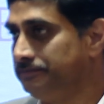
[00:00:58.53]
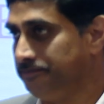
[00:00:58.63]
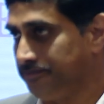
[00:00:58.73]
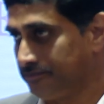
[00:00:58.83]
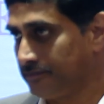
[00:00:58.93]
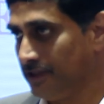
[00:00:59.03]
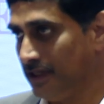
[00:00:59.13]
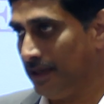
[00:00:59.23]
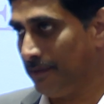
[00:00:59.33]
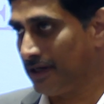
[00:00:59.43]
I'm
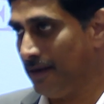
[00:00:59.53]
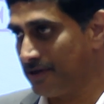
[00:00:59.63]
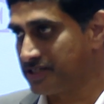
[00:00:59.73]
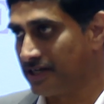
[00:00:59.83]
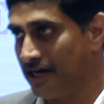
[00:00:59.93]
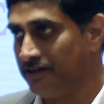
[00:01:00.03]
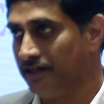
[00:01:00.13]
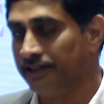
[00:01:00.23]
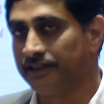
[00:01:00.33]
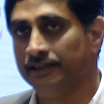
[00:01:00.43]
a commerce
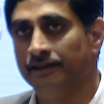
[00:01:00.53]
graduate.